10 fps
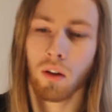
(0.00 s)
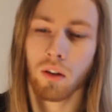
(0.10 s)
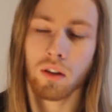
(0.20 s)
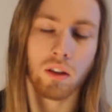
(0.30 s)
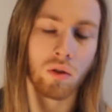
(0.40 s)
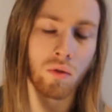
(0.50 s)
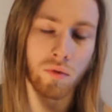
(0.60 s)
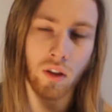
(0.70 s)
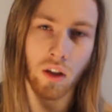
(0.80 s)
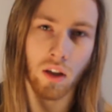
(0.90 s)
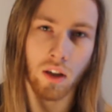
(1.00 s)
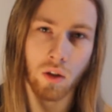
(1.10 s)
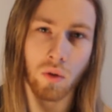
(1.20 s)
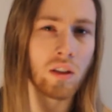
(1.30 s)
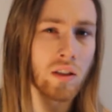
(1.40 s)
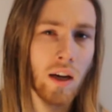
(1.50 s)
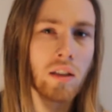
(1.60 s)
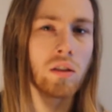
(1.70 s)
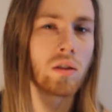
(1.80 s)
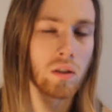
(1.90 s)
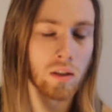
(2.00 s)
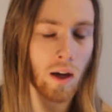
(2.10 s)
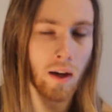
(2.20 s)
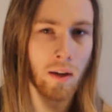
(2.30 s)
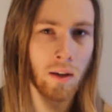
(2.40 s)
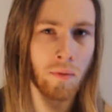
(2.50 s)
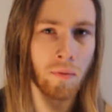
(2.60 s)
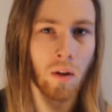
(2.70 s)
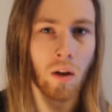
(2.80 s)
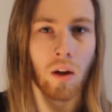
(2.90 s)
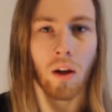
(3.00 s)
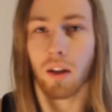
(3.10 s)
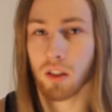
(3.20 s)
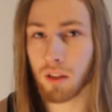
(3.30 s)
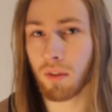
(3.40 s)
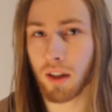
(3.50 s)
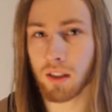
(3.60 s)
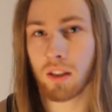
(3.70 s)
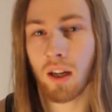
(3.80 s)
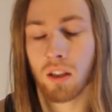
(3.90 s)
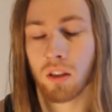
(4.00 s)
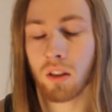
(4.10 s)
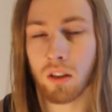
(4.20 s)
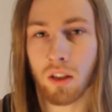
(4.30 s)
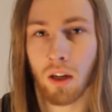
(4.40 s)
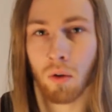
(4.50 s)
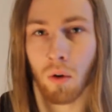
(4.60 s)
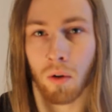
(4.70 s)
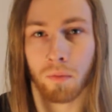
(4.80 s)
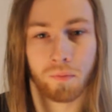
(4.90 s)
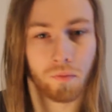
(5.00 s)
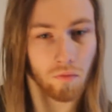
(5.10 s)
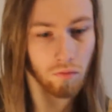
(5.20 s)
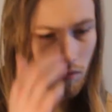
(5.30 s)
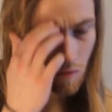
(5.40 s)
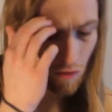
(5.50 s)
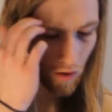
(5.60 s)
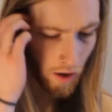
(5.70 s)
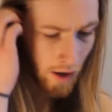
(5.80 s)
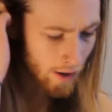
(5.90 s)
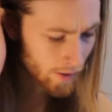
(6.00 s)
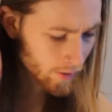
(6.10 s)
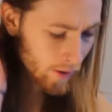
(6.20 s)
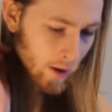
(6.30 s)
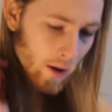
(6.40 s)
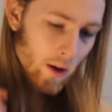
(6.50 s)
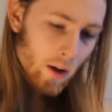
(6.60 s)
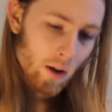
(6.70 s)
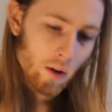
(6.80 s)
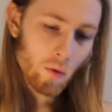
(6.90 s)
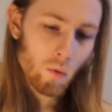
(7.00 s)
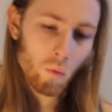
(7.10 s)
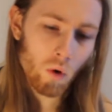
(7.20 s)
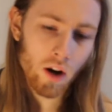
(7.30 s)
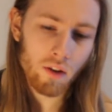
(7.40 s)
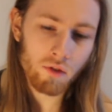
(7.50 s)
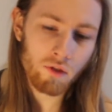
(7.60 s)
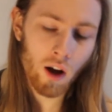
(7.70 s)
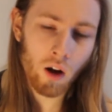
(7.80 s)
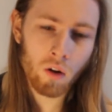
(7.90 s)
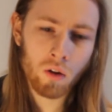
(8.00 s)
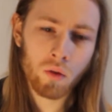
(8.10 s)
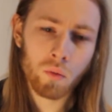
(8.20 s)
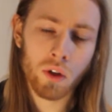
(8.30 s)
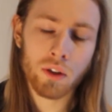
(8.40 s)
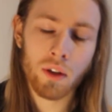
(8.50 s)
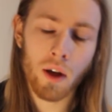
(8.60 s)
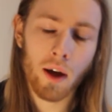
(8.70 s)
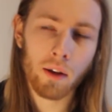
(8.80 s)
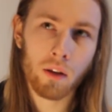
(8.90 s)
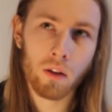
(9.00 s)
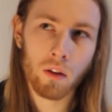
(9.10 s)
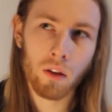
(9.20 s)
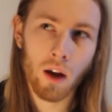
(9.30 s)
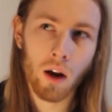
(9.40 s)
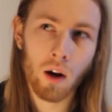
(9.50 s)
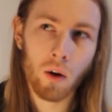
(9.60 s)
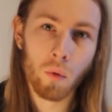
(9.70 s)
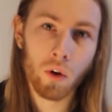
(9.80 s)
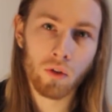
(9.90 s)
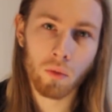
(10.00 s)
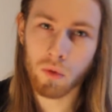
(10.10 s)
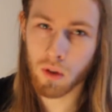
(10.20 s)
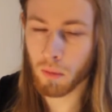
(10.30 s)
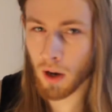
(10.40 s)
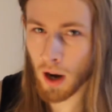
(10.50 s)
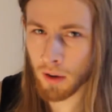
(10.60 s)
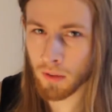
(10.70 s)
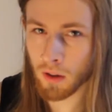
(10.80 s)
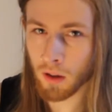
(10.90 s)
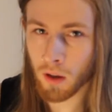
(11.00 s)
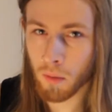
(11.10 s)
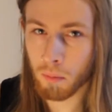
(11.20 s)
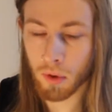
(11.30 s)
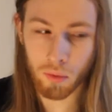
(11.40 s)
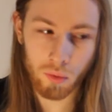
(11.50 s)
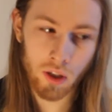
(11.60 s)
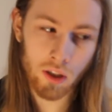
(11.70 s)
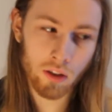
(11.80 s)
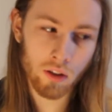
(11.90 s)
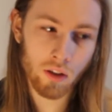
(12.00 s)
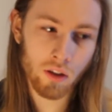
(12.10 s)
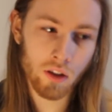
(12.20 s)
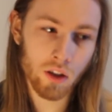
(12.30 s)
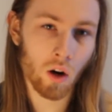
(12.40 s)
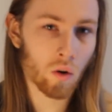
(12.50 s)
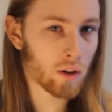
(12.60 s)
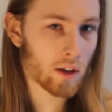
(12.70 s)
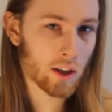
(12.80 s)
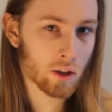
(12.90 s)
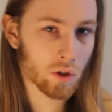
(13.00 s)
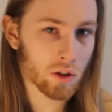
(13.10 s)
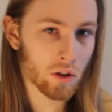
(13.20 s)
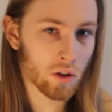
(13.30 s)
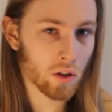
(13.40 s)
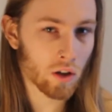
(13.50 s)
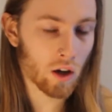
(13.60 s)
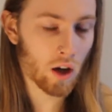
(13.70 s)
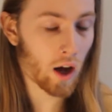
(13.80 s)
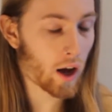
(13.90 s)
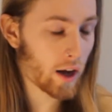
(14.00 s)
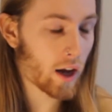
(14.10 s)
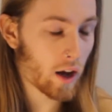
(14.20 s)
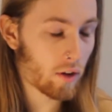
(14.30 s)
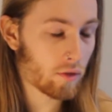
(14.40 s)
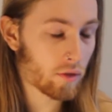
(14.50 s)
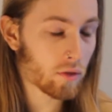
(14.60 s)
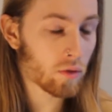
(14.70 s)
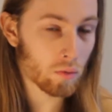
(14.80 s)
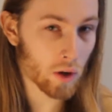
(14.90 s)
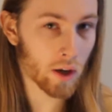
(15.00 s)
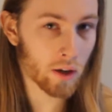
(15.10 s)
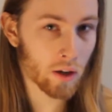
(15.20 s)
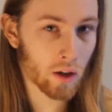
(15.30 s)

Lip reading: it's a sort of criticizing society and civilization in general. And what I found was that there was some similarity between the Conan literature I have read